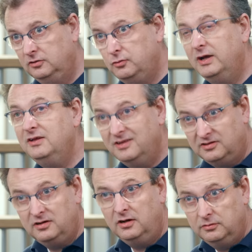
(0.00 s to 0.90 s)
create
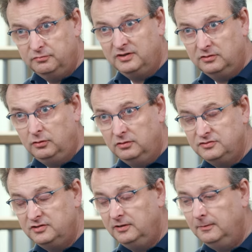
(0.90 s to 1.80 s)
that kind of
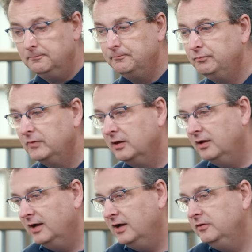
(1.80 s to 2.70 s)
technology.
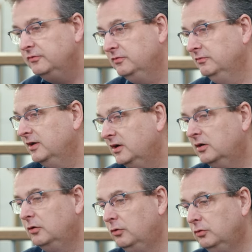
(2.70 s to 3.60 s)
And they
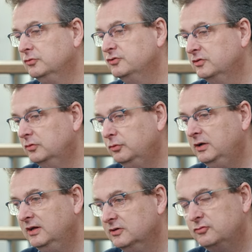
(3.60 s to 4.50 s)
are also
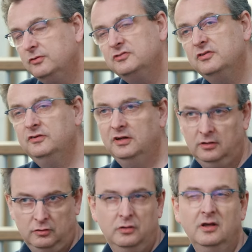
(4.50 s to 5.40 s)
really interested
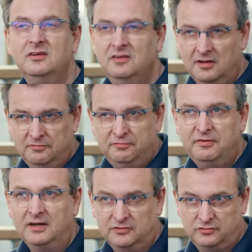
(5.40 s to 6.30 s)
in looking at the
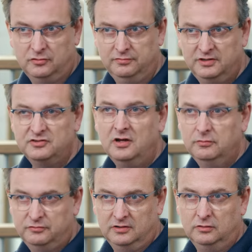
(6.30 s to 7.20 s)
effects of this
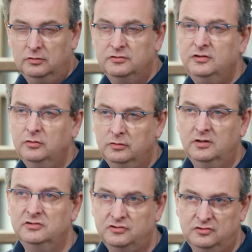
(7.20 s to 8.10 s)
kind of technology on our